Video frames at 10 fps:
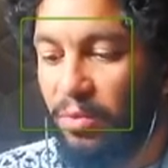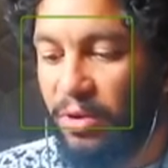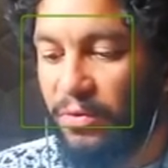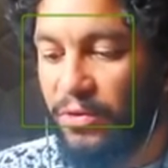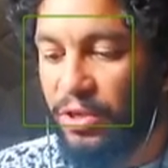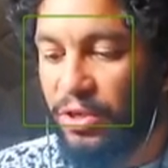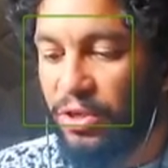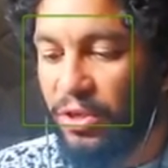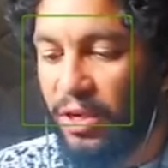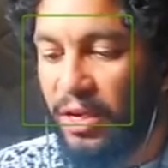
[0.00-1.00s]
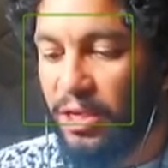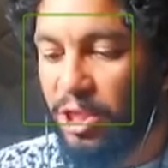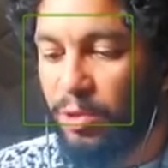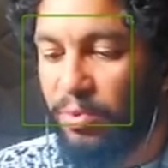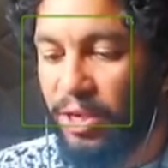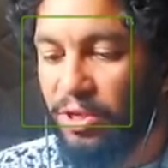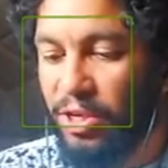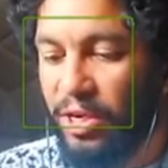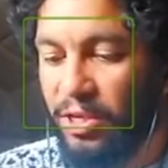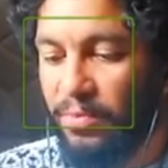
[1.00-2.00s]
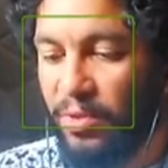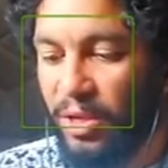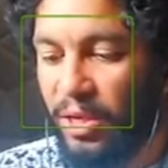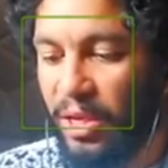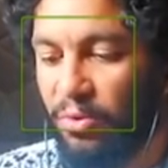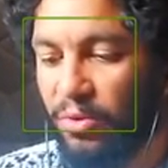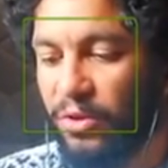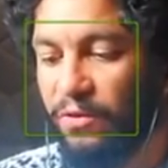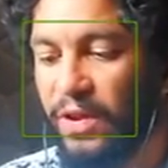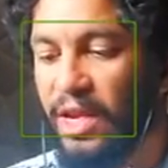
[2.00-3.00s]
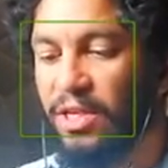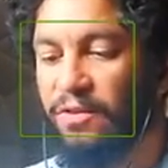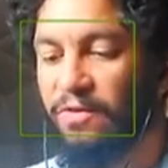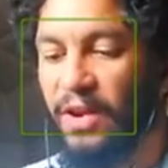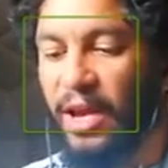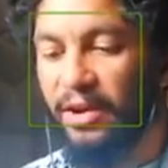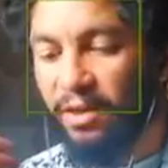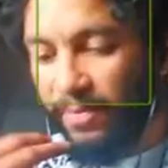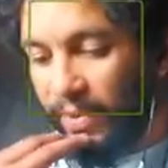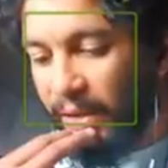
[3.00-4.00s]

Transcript: But if she took any displeasure at him, the king was fain to flatter,